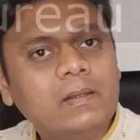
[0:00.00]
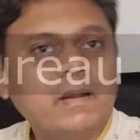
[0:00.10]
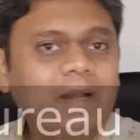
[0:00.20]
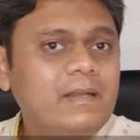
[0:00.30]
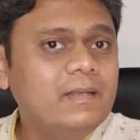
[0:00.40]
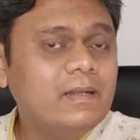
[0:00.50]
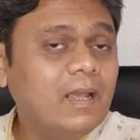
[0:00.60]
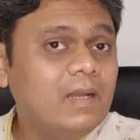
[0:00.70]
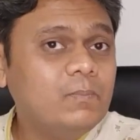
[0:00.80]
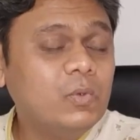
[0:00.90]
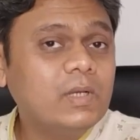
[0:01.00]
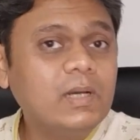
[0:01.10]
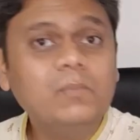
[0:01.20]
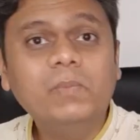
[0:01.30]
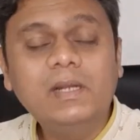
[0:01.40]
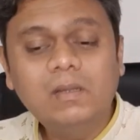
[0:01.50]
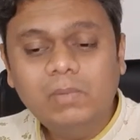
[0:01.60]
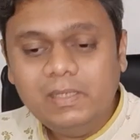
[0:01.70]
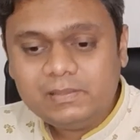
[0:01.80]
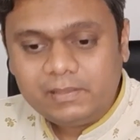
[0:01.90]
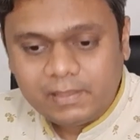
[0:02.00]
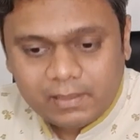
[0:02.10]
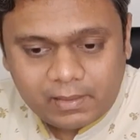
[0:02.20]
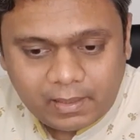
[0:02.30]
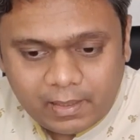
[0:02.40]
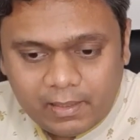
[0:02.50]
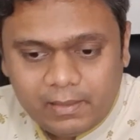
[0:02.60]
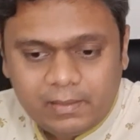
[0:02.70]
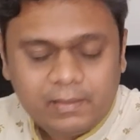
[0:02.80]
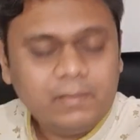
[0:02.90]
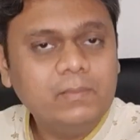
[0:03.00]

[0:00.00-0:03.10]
Right here, I'll put a BEE sticker and